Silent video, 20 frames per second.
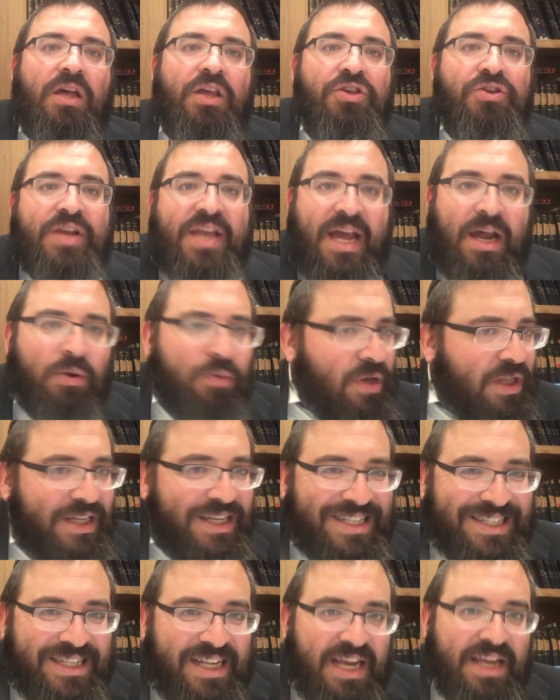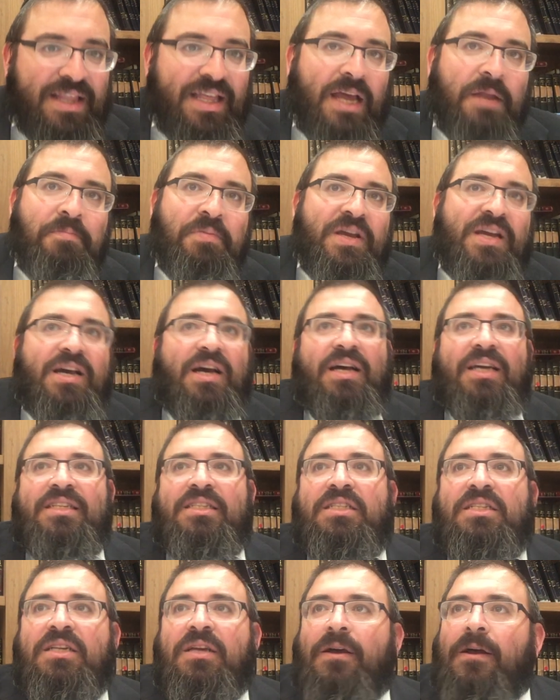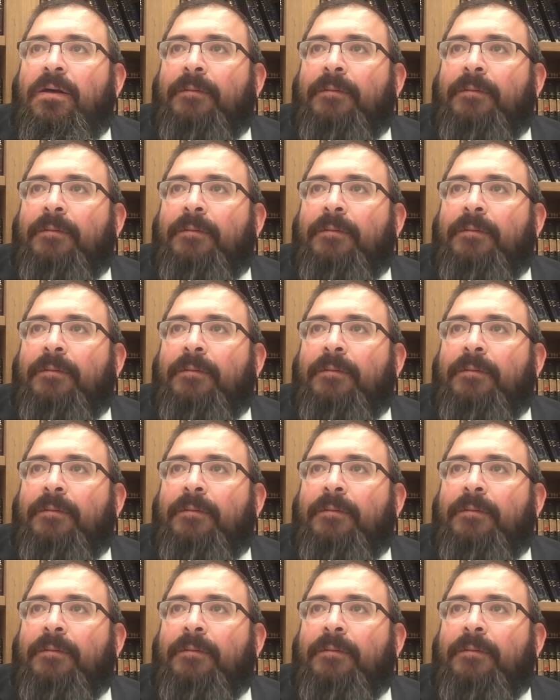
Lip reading: you can't really say that because